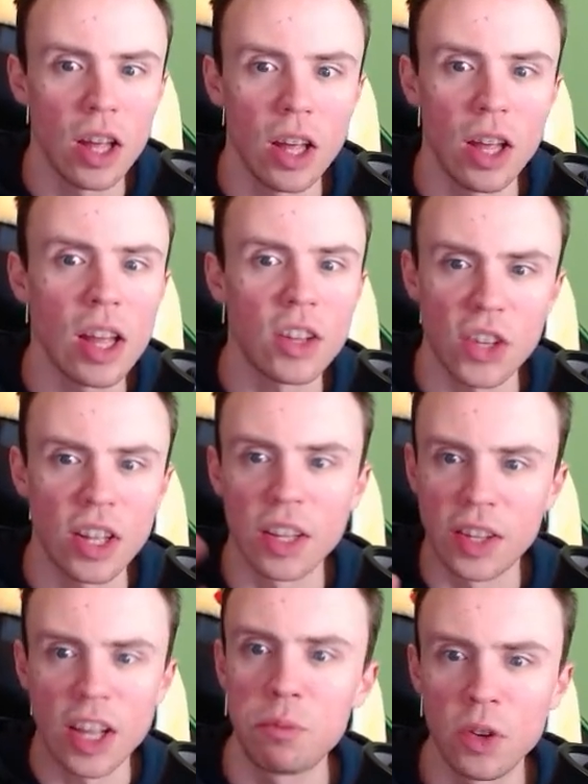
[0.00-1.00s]
it's in a
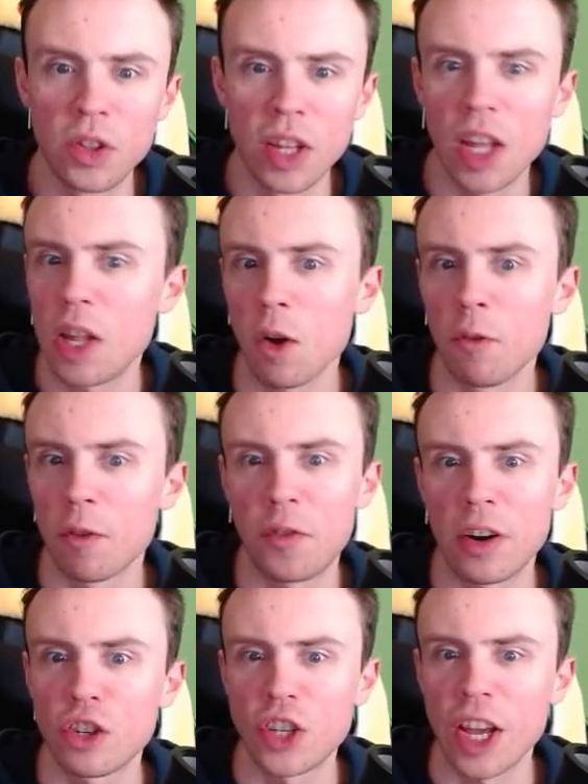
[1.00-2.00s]
desperate need of a
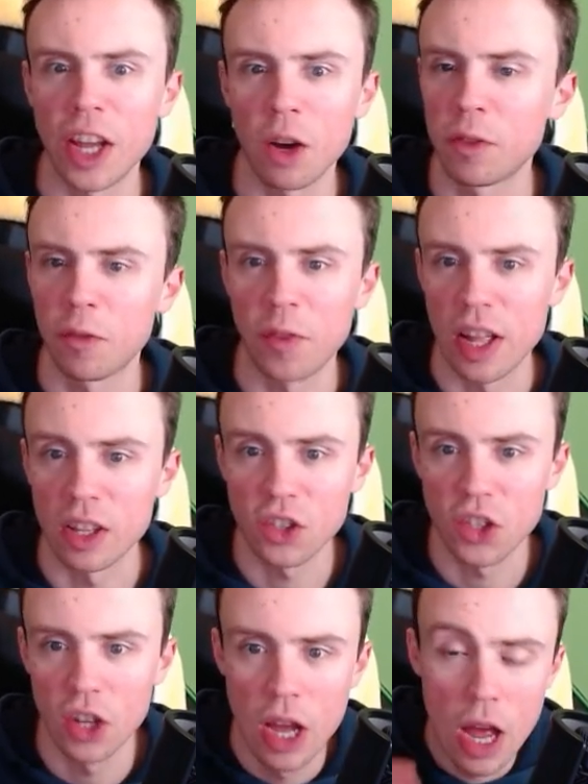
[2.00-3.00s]
fair shake of the
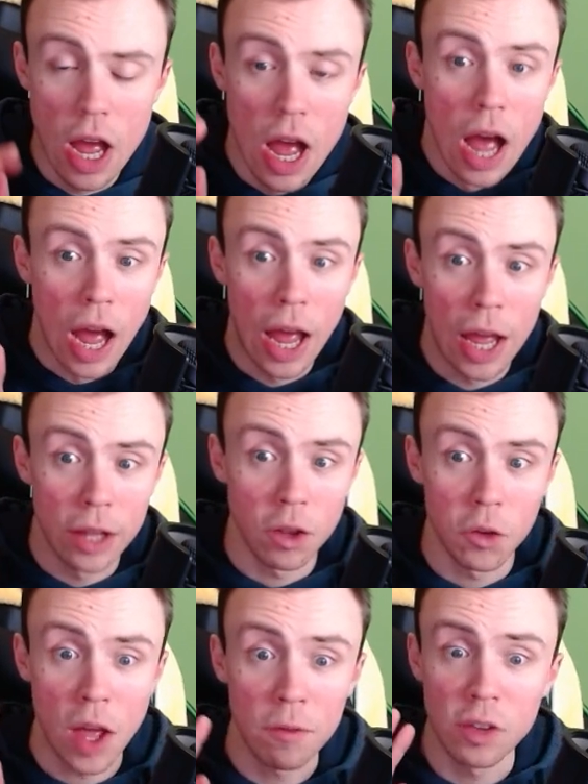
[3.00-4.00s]
fans. And
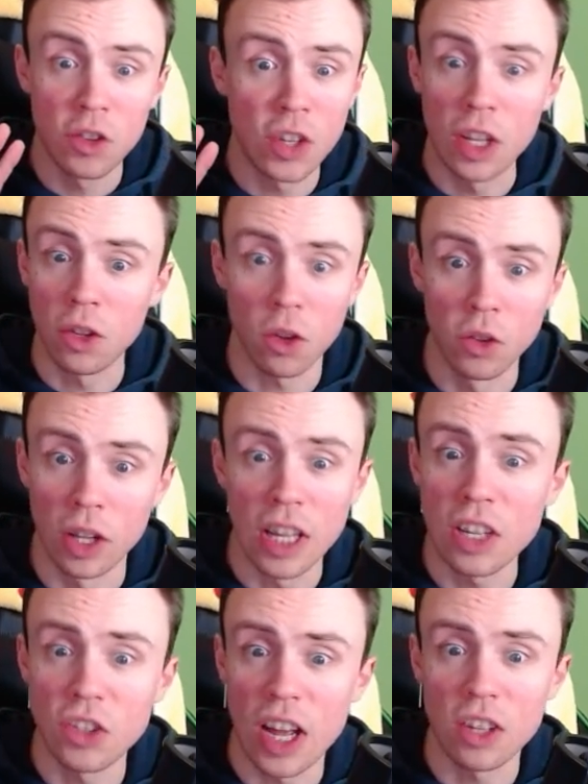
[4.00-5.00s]
you haven't seen it on the
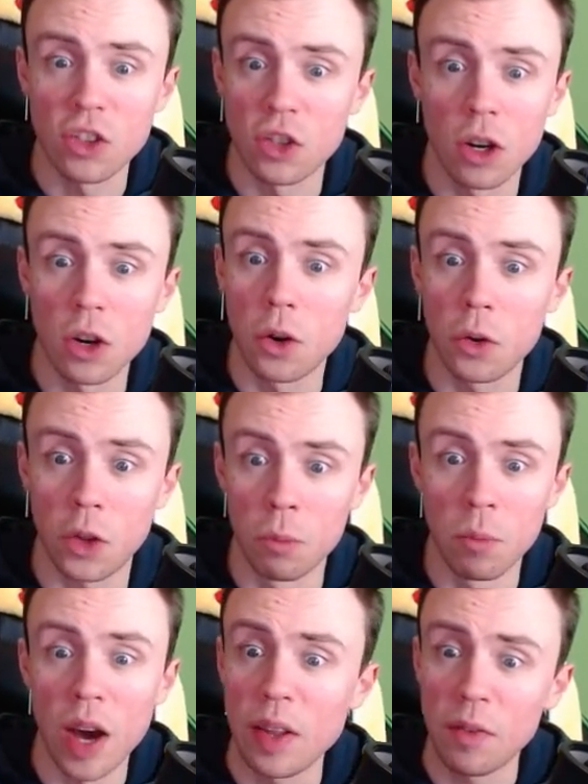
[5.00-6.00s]
list yet, so you
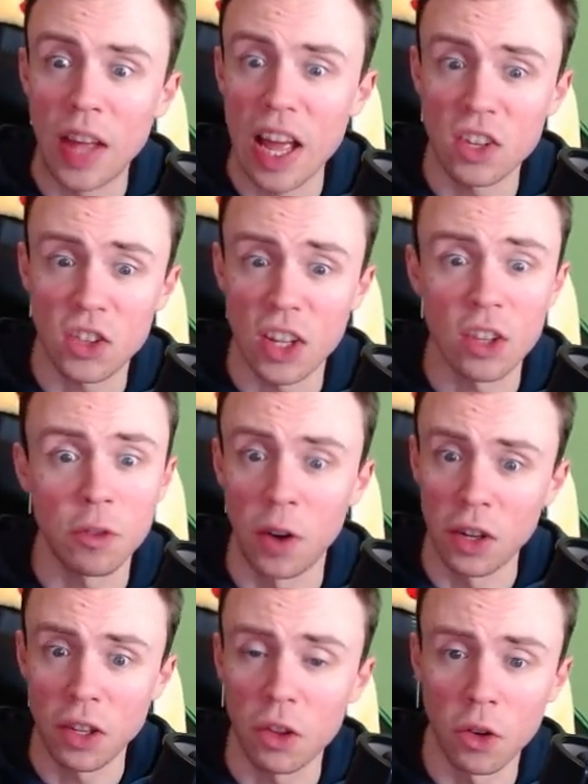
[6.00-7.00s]
might have guessed it's
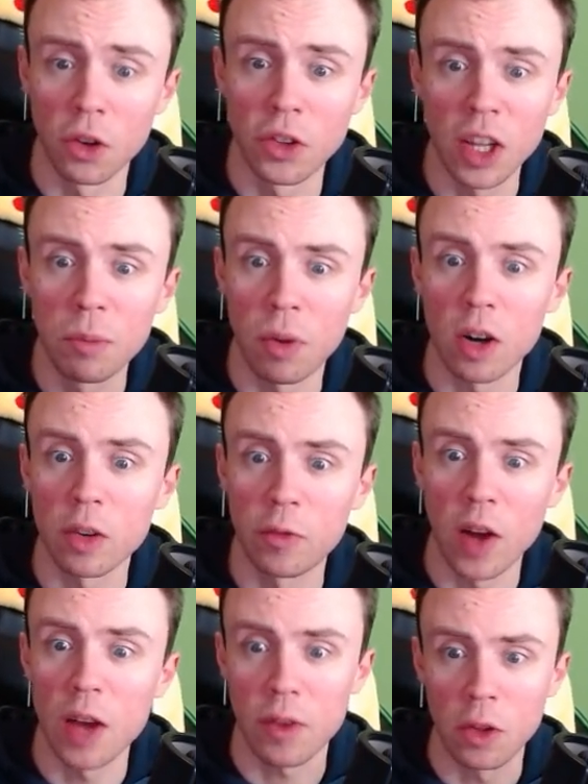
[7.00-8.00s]
Friday the 13th Part
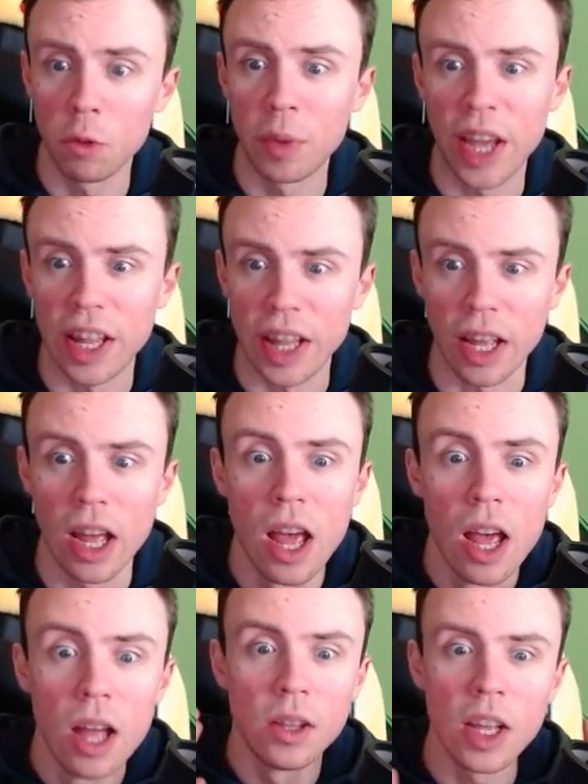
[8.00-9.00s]
5, A New Beginning.
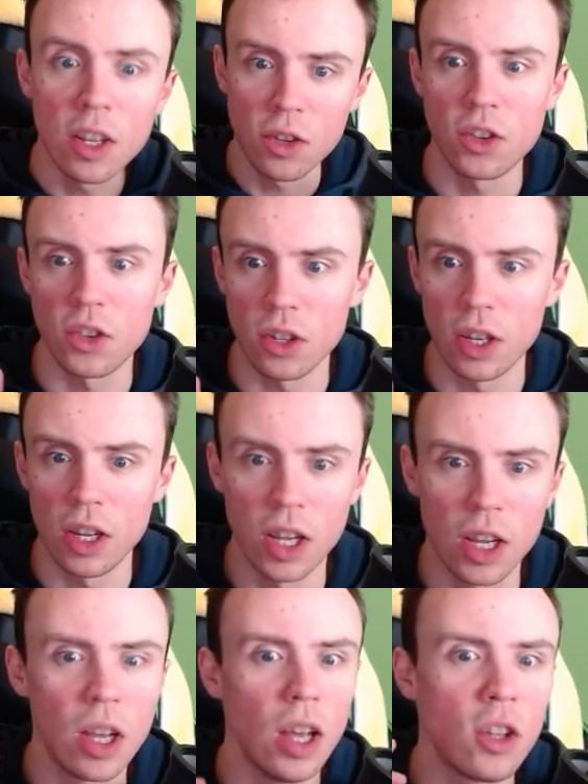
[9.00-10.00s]
This
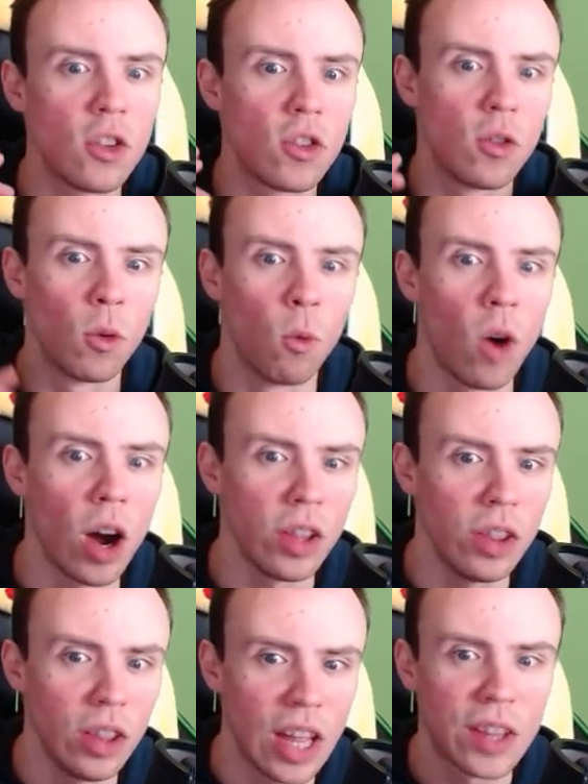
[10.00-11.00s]
is the
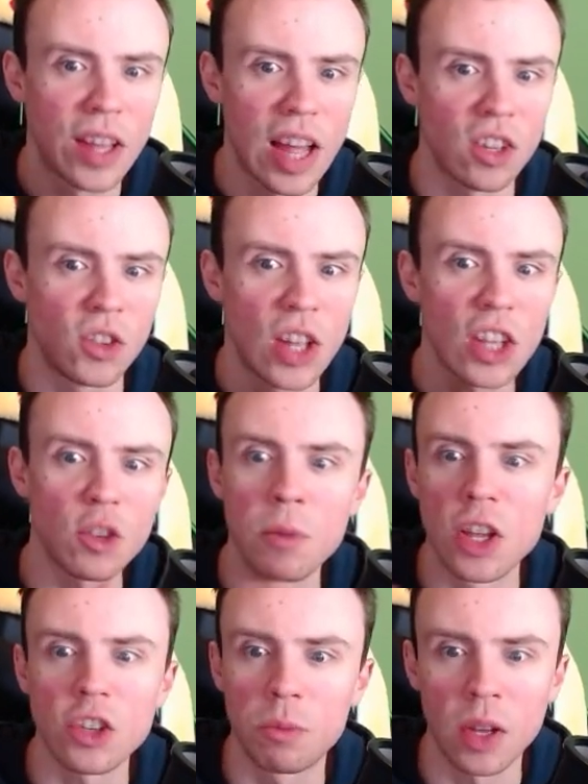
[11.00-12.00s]
one that gets
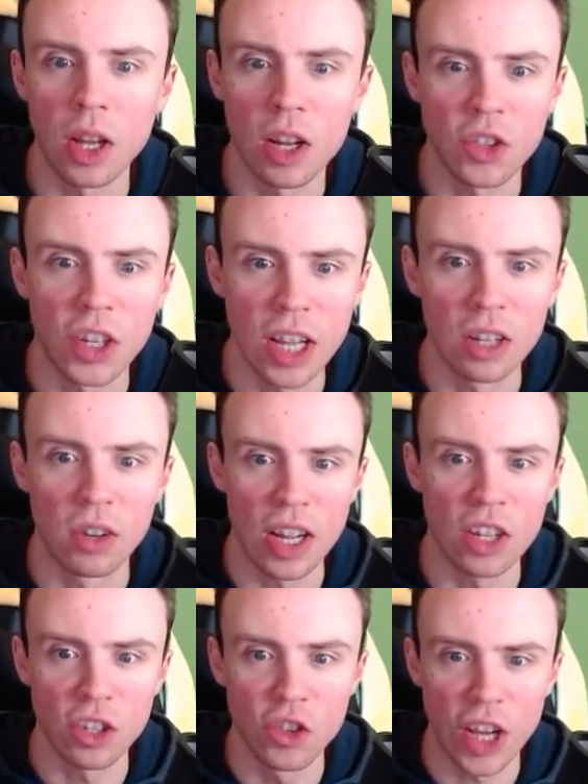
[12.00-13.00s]
dismissed because the killer
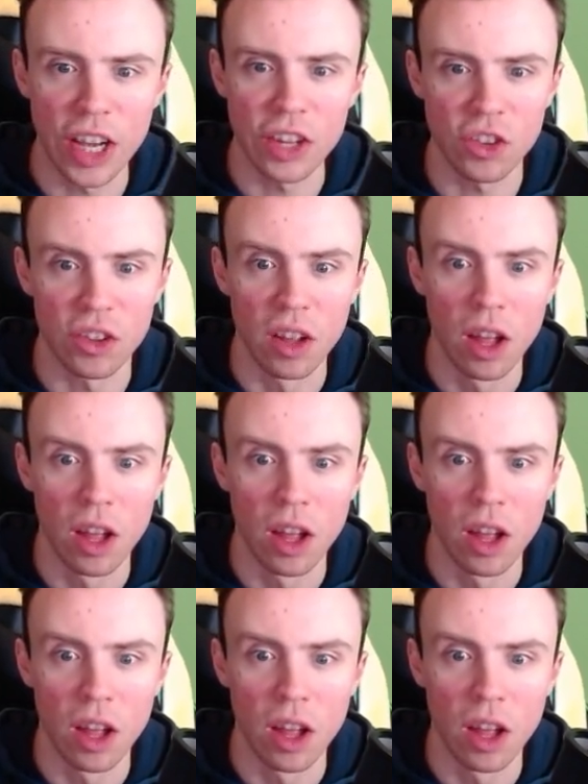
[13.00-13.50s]
isn't Jason.